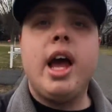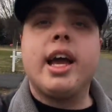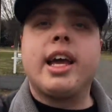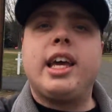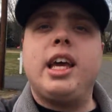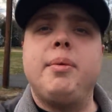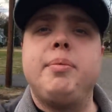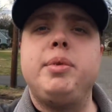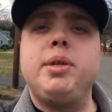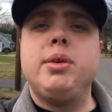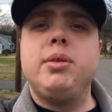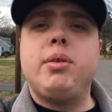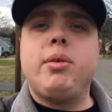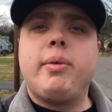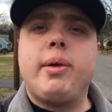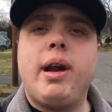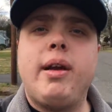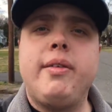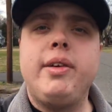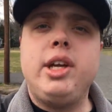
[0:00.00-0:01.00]
Keep doing
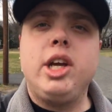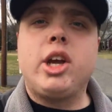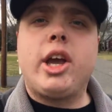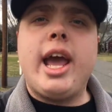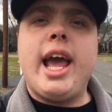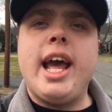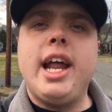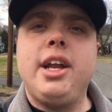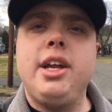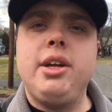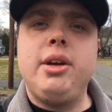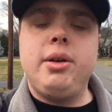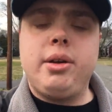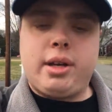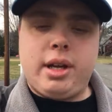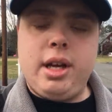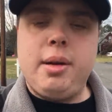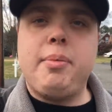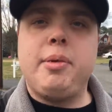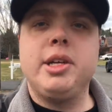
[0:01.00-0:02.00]
whatever you can do to
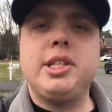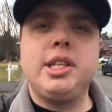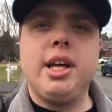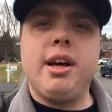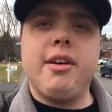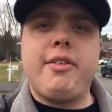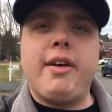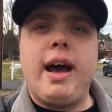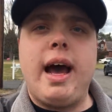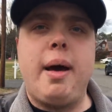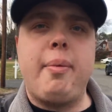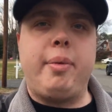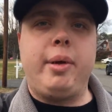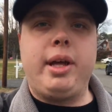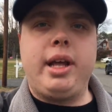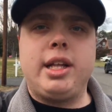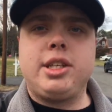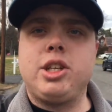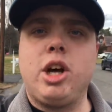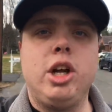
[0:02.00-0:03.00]
keep yourself happy.
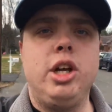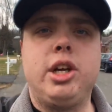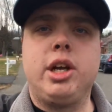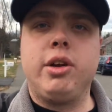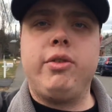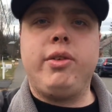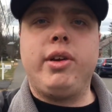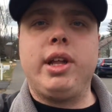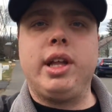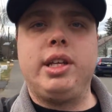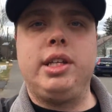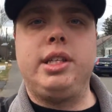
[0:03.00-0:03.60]
That's all you can really